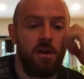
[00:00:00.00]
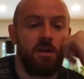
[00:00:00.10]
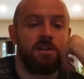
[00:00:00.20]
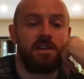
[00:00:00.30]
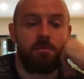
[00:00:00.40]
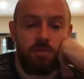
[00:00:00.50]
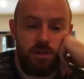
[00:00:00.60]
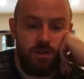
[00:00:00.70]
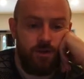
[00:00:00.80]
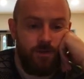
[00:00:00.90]
Statement
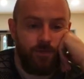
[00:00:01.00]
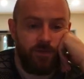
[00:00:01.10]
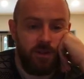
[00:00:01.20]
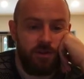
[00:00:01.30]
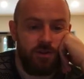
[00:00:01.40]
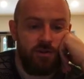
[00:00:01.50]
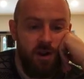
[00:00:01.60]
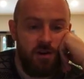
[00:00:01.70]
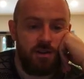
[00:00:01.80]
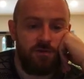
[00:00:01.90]
2.
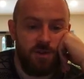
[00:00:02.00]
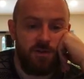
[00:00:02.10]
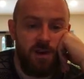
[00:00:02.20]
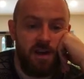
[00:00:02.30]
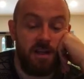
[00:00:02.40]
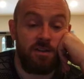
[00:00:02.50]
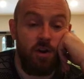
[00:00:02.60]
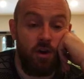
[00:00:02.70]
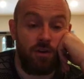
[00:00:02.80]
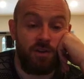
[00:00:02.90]
Triose phosphate is
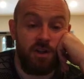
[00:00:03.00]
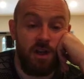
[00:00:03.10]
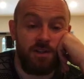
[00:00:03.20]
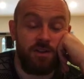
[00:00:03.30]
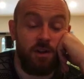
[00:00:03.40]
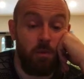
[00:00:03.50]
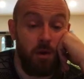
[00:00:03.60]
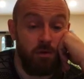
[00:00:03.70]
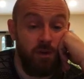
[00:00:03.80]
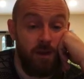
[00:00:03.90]
oxidized to
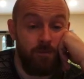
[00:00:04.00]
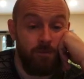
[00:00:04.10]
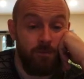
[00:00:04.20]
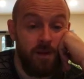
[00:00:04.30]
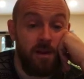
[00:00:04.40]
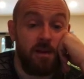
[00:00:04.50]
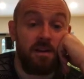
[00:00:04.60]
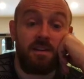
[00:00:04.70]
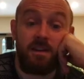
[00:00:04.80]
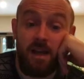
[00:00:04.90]
pyruvate.
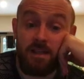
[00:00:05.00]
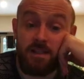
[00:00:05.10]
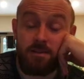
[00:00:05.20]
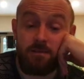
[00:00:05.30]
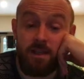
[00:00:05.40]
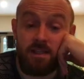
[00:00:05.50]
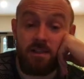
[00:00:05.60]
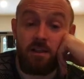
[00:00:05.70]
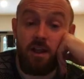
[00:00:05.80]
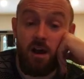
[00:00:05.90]
Yes, that's
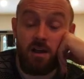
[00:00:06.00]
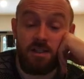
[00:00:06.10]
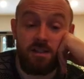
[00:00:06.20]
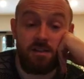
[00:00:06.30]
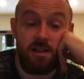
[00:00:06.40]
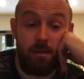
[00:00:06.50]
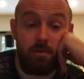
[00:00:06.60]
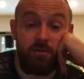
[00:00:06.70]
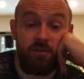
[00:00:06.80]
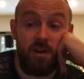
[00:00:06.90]
the last
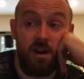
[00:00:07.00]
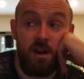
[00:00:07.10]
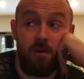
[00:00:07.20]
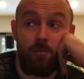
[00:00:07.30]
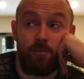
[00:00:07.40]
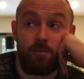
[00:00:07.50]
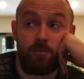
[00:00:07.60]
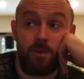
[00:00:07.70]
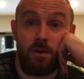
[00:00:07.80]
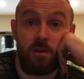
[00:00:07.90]
step of
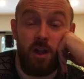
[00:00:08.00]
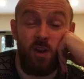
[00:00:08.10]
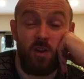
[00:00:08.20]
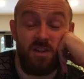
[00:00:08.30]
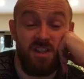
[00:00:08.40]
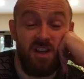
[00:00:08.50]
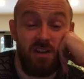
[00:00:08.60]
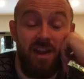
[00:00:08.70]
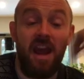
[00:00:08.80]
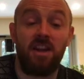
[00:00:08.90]
glycolysis,
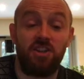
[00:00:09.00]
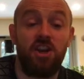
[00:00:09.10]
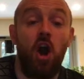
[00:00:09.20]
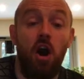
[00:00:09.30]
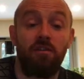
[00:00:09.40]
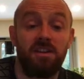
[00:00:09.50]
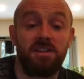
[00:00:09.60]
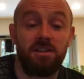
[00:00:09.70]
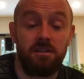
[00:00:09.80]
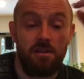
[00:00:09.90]
kind of energy
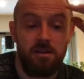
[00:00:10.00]
harvest.